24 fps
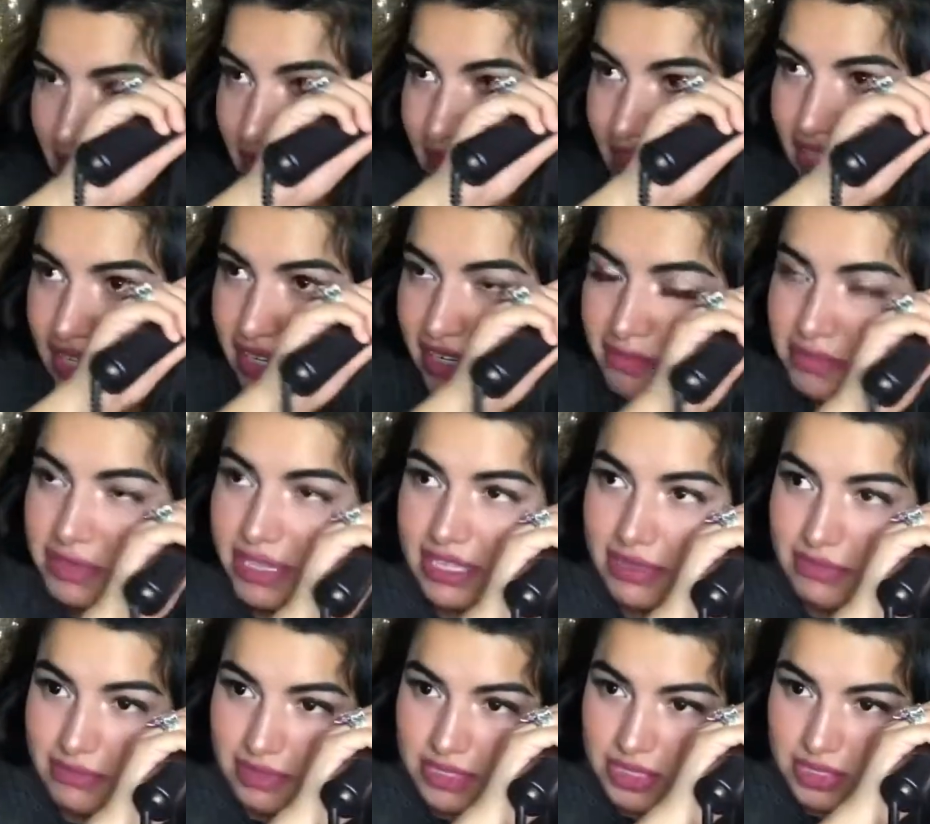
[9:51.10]
a lot of makeup,
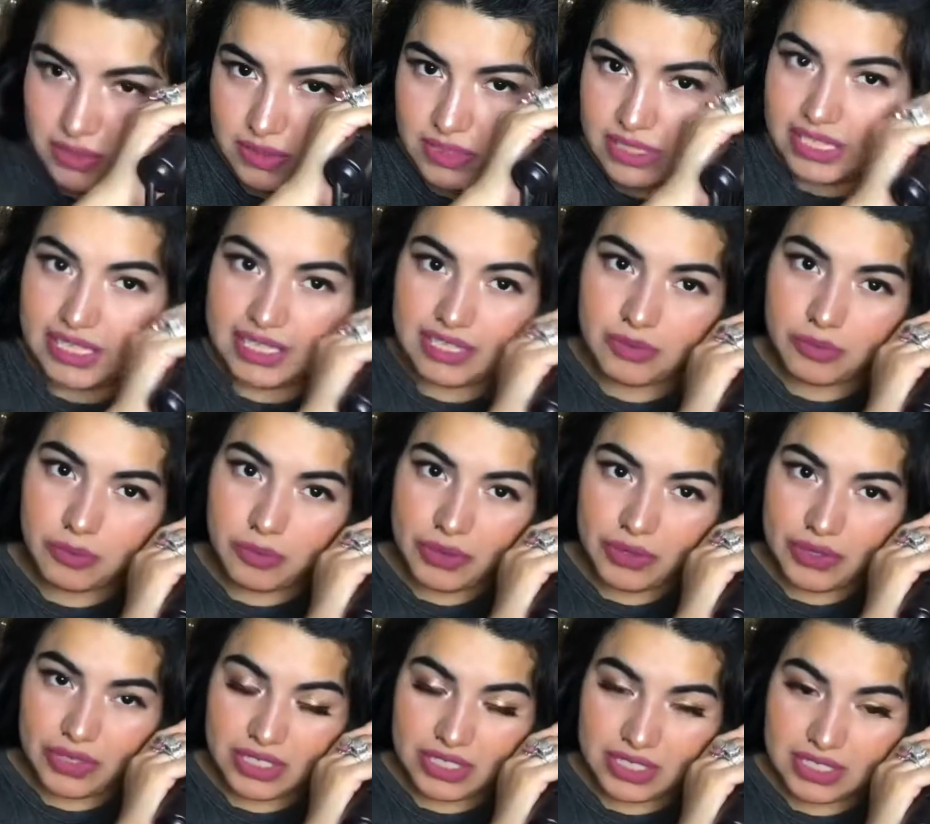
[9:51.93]
but don't like
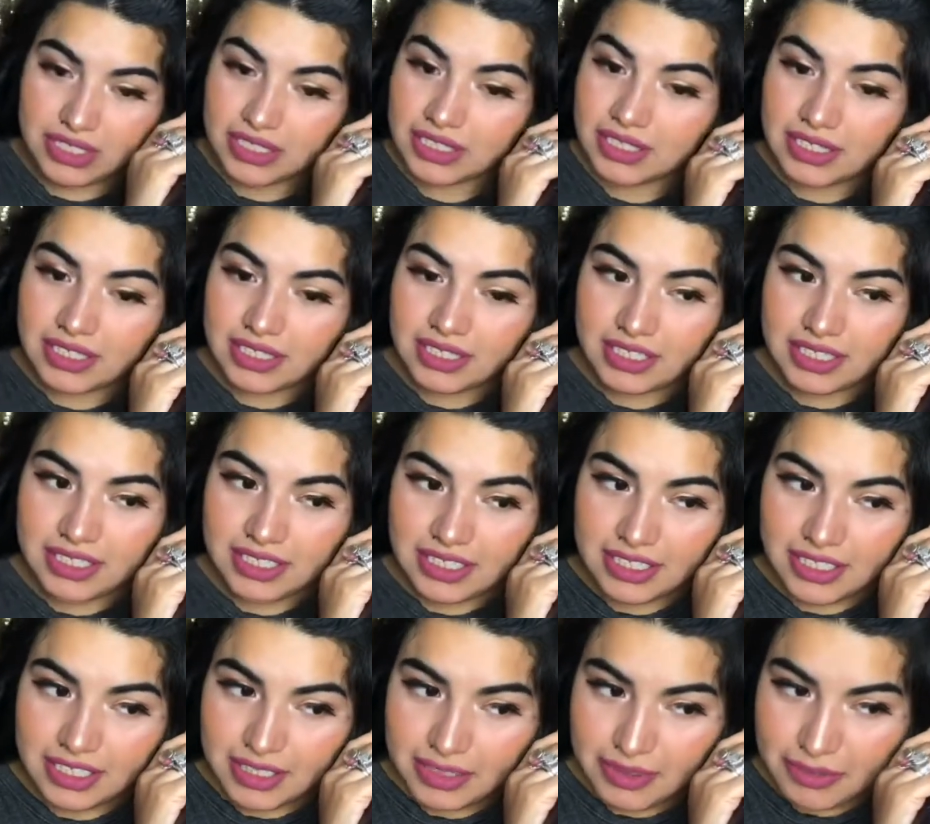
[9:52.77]
wearing
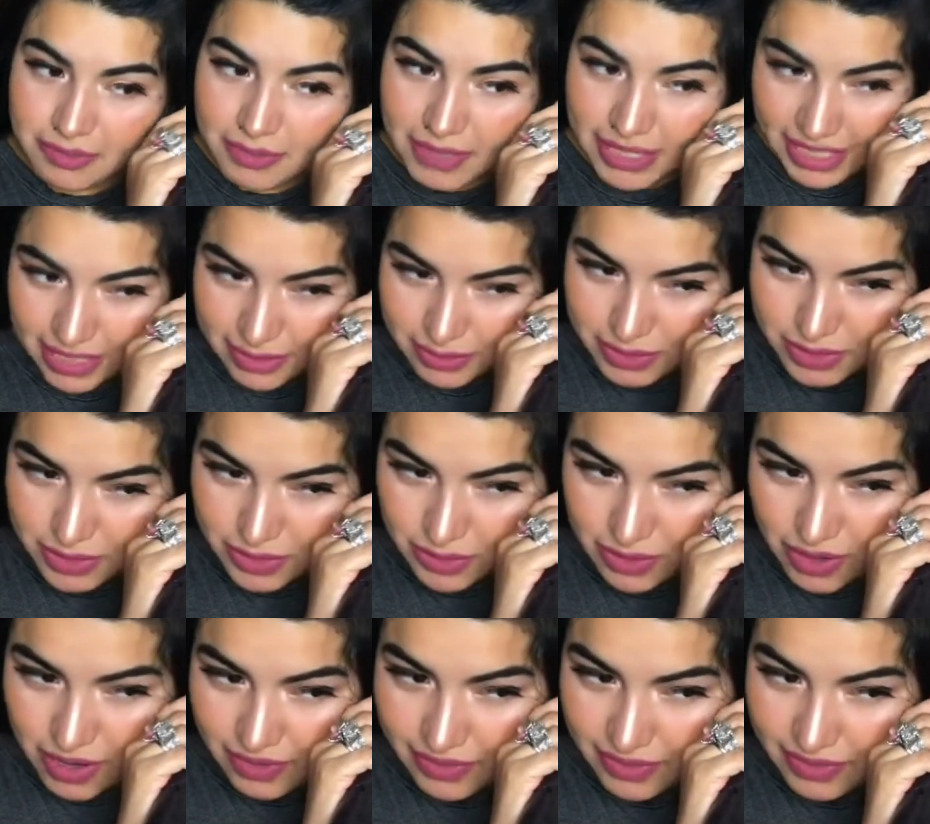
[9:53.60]
makeup so
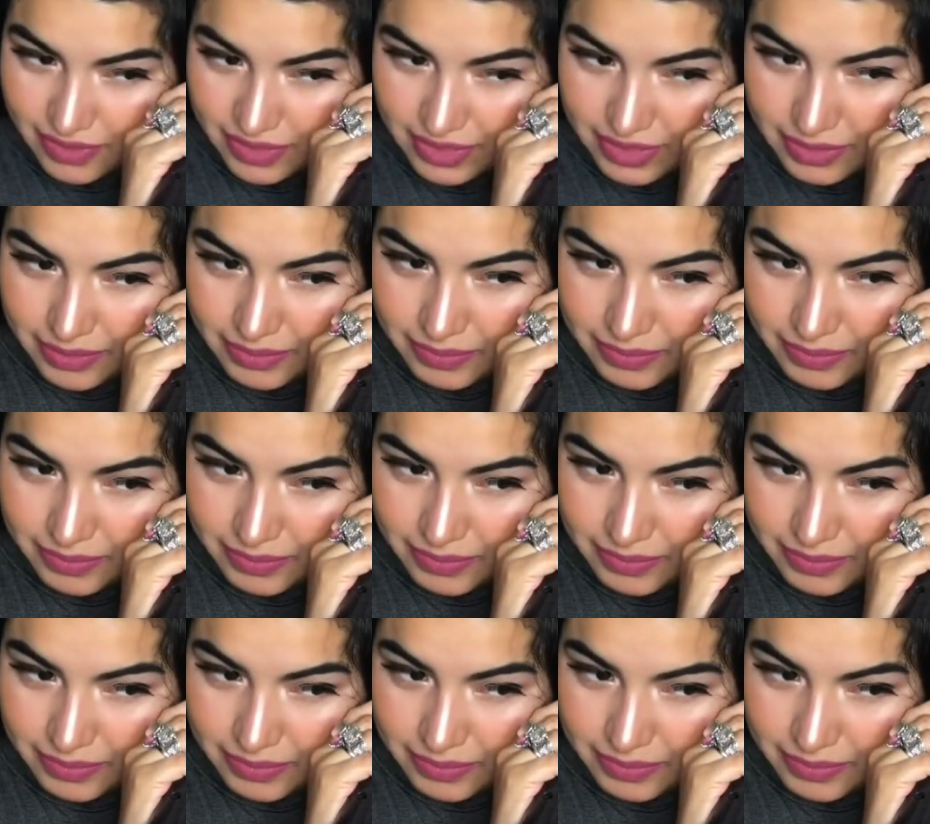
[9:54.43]
often.